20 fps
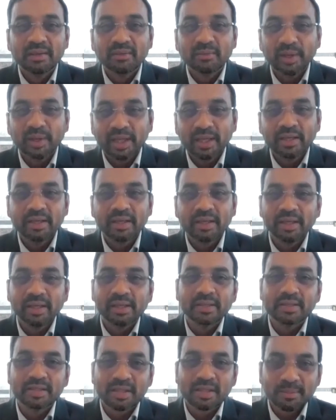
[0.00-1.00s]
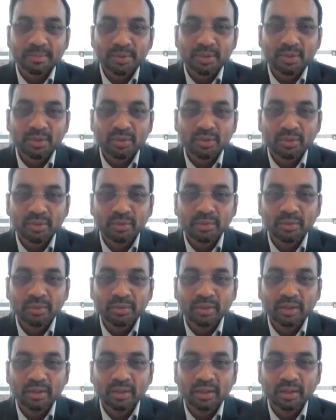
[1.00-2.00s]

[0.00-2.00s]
very critical steps to